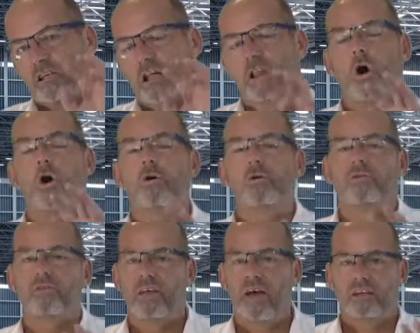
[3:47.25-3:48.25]

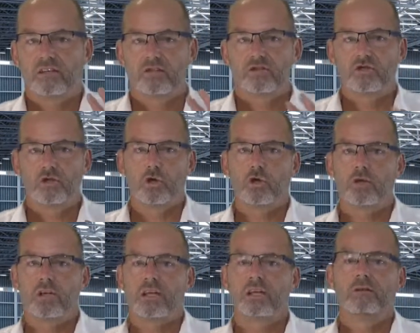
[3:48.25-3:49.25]
along that
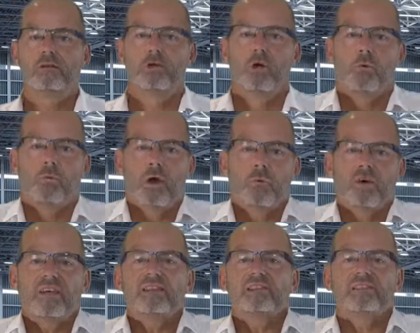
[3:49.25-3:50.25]
journey where we
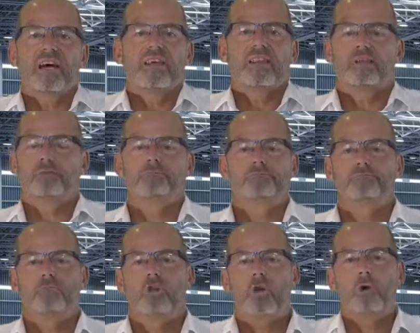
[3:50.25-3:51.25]
can say that,
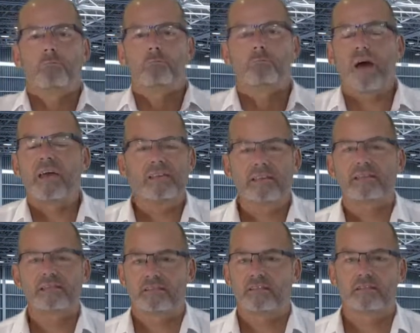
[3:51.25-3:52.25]

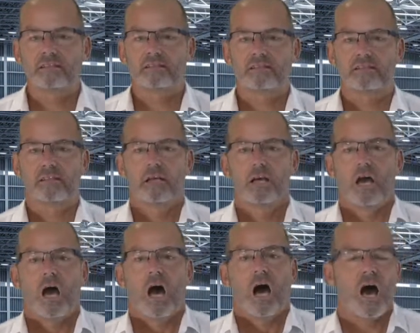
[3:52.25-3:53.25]
maintenance is
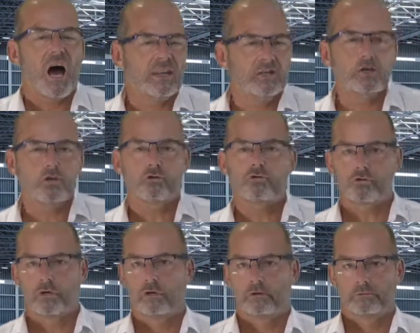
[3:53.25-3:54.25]
under
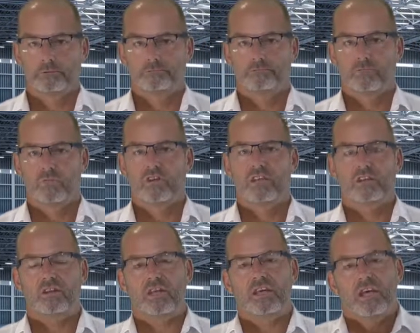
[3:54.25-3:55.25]
control,
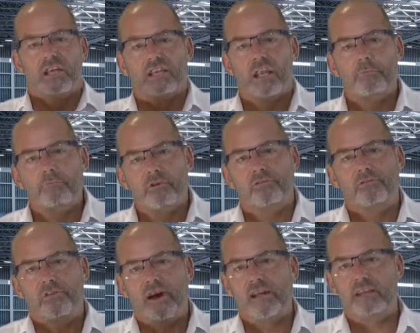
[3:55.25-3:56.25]
that the number of
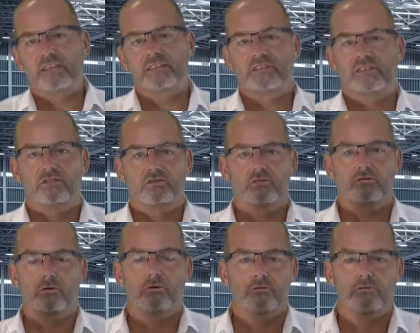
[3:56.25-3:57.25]
failures are
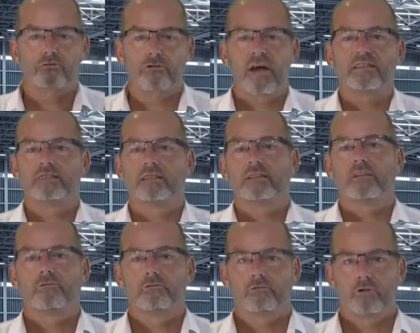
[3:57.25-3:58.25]

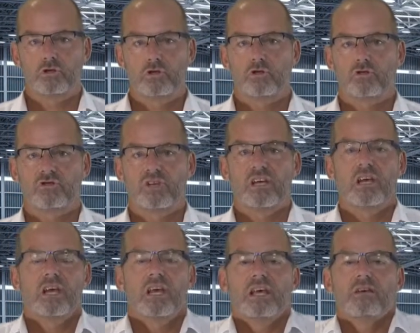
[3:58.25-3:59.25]
drastically reduced.
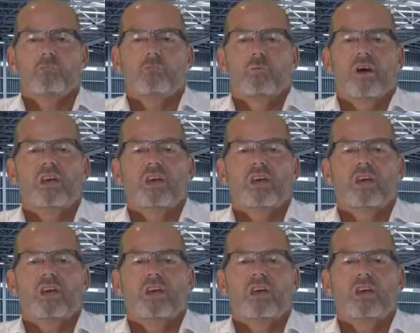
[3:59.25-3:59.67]
We